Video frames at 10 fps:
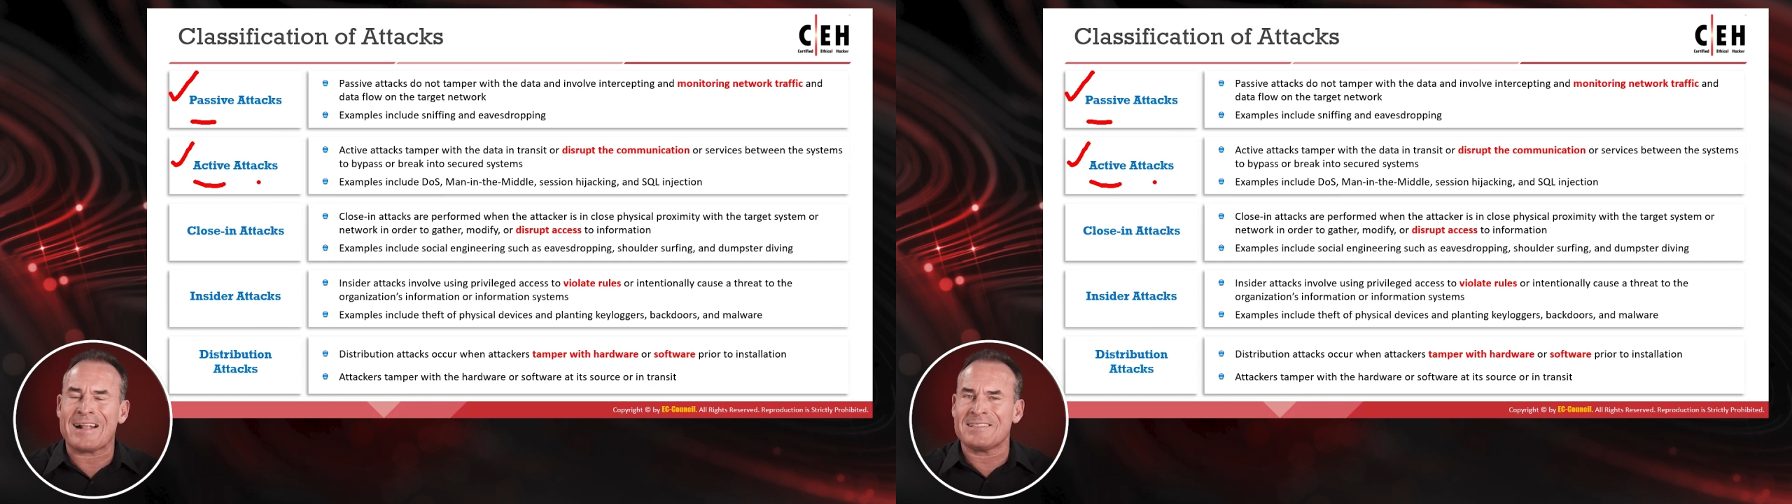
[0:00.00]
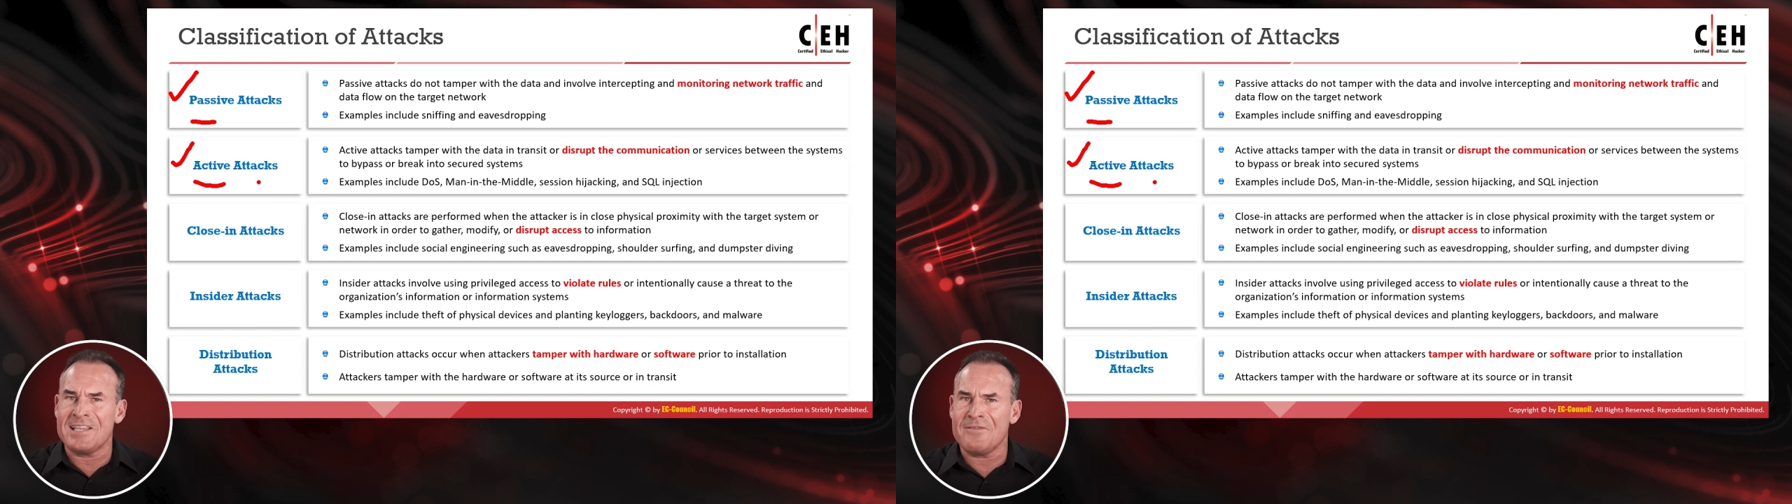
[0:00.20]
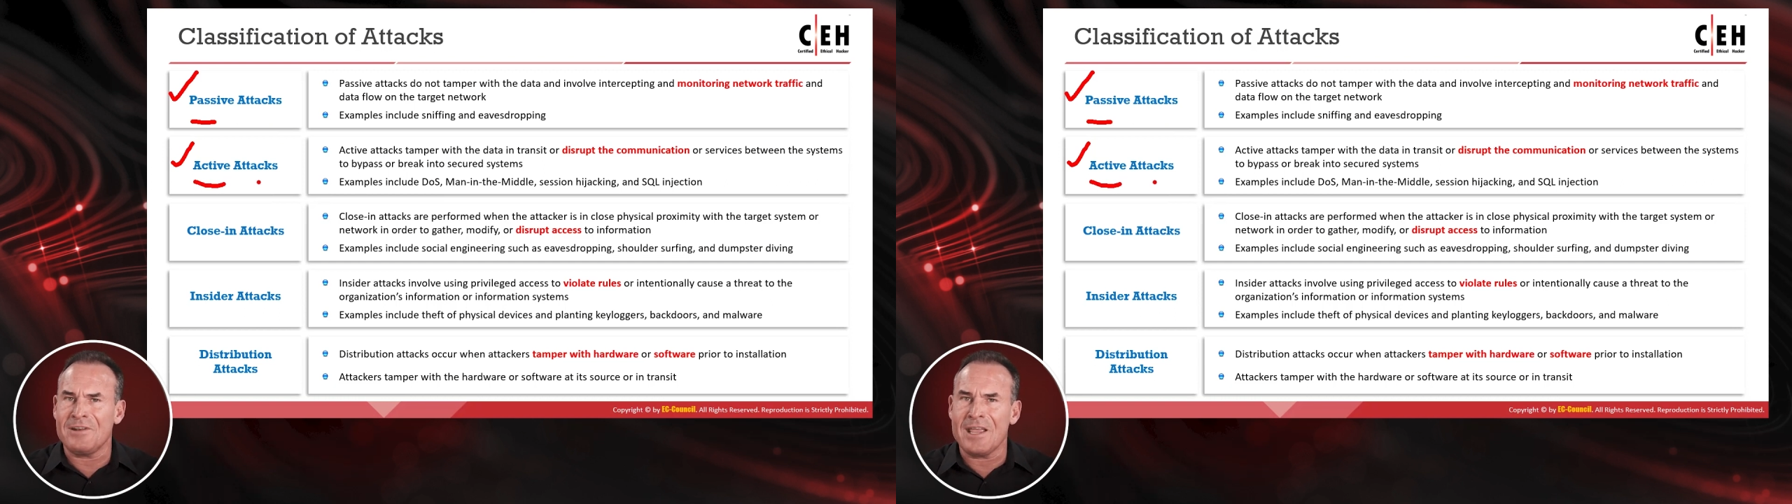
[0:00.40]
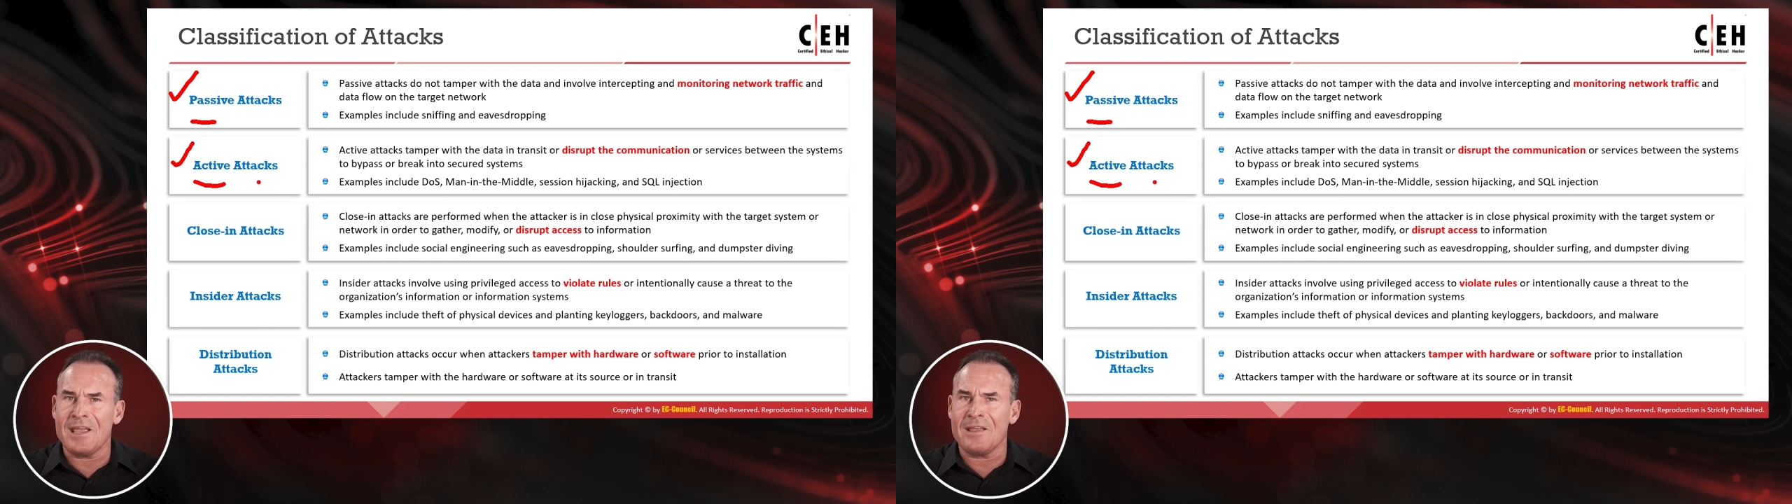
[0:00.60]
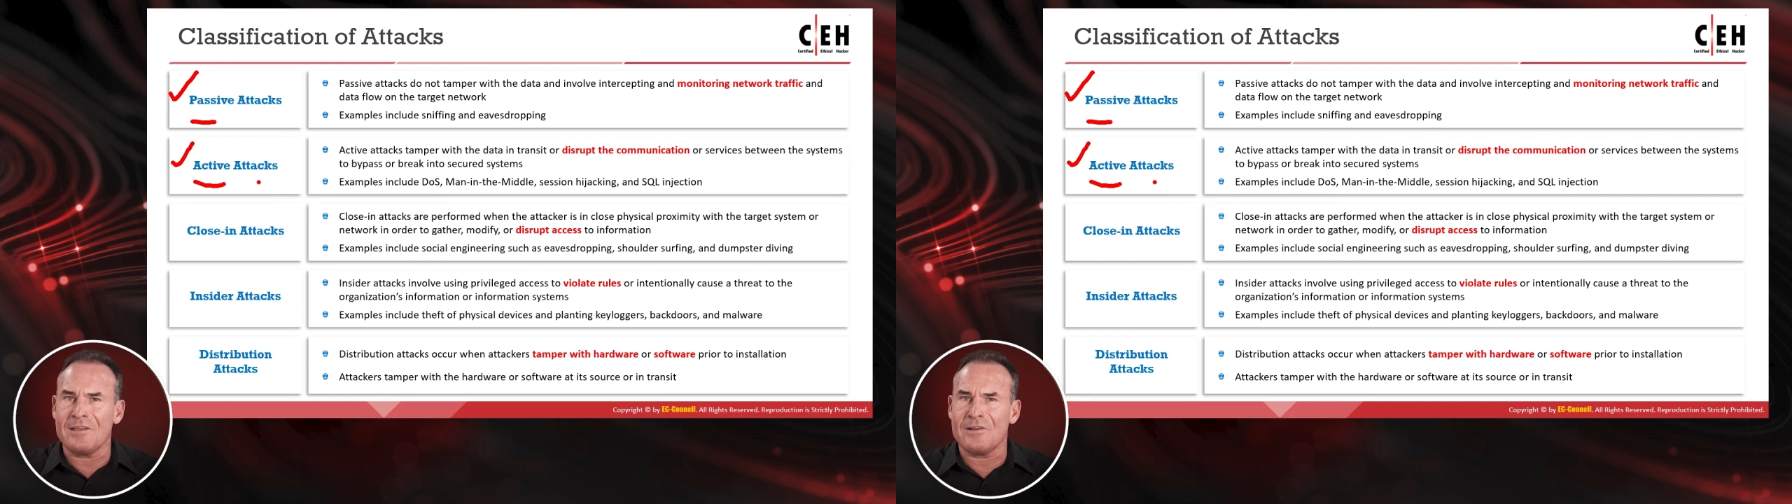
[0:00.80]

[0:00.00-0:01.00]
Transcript: activity,